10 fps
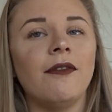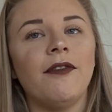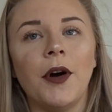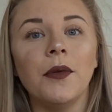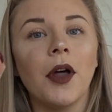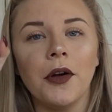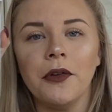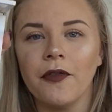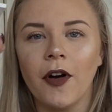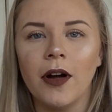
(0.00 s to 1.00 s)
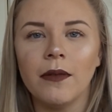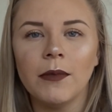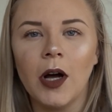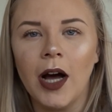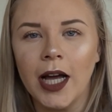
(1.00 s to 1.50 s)
fault the Ofra
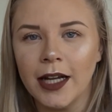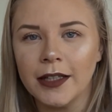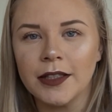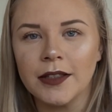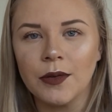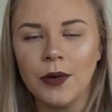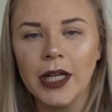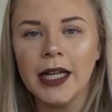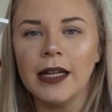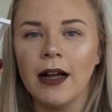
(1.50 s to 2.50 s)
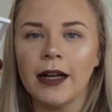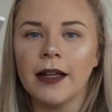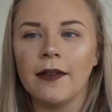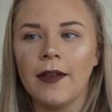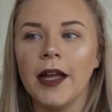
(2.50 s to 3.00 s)
highlighters quality.
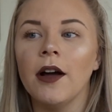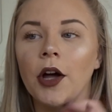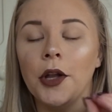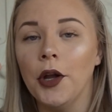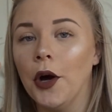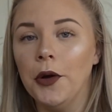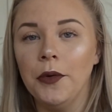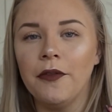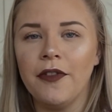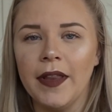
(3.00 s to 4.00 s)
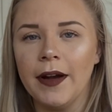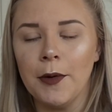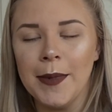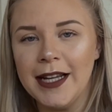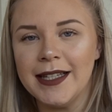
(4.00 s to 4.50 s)
Like, they are known for
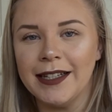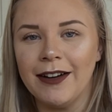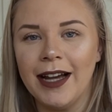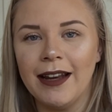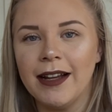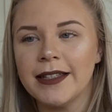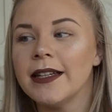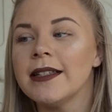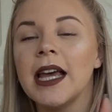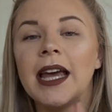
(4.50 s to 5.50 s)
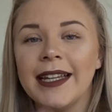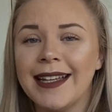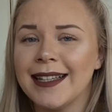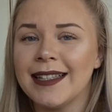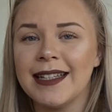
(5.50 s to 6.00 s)
their amazing highlighters.
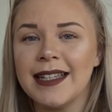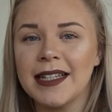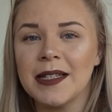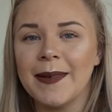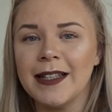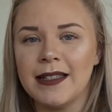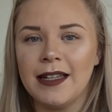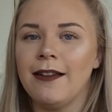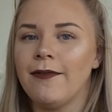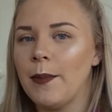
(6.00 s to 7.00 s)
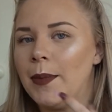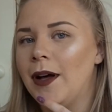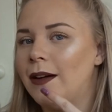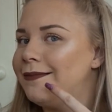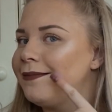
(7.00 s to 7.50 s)
Yes, this is expensive,
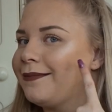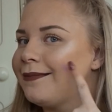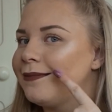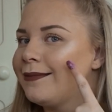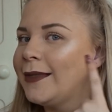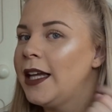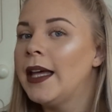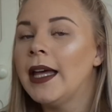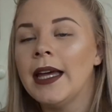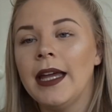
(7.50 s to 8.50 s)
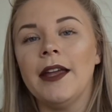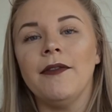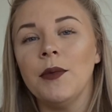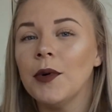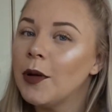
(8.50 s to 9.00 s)
but
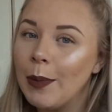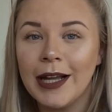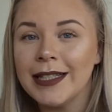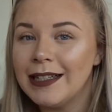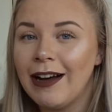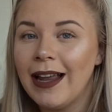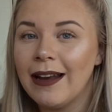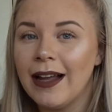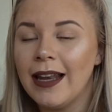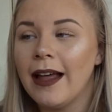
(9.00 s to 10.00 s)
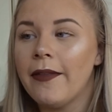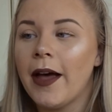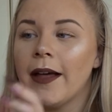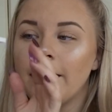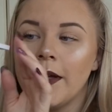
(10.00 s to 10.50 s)
if you want a blinding highlighter like
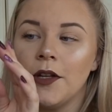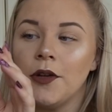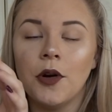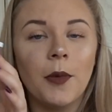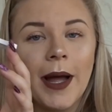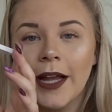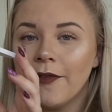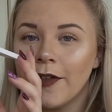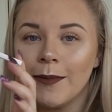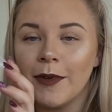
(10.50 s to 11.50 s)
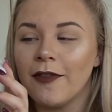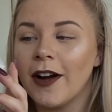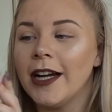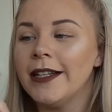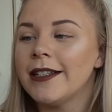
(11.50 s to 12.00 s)
that, then you've got to pay for it, I'm
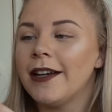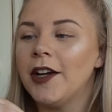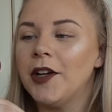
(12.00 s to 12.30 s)
afraid.